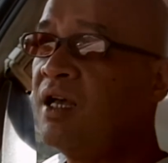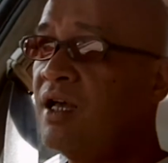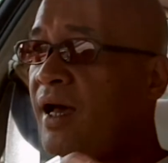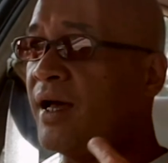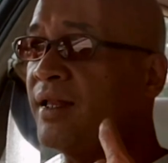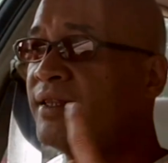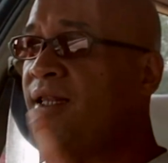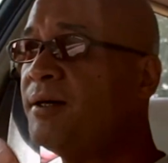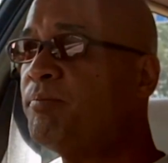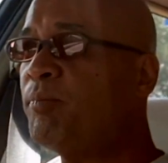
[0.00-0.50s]

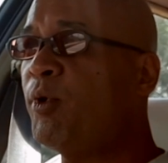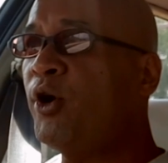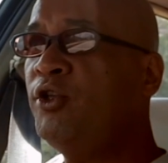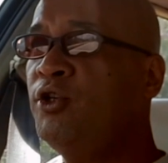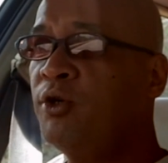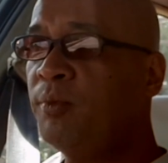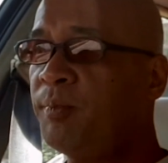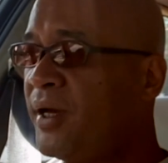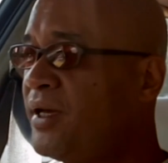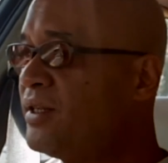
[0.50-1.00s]
At that point,
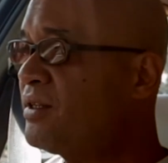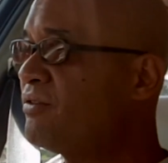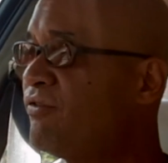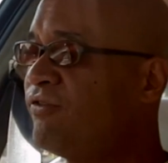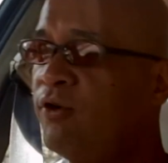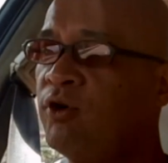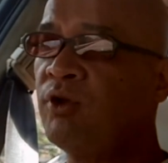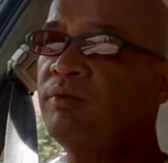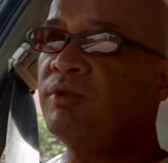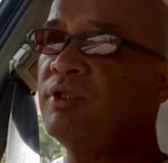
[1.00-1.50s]
you pay the
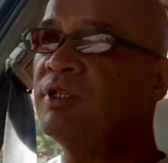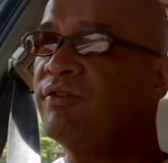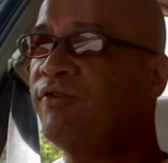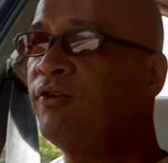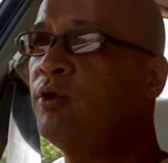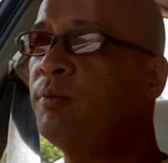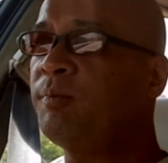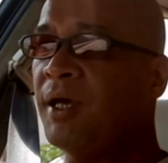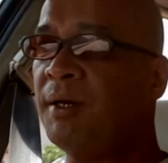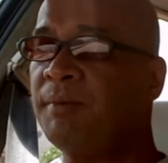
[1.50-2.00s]

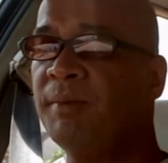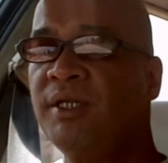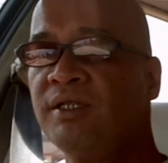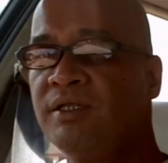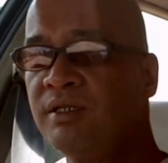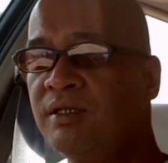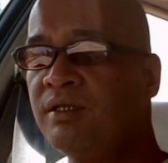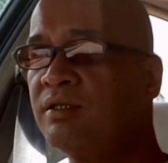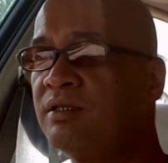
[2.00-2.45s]
full payment,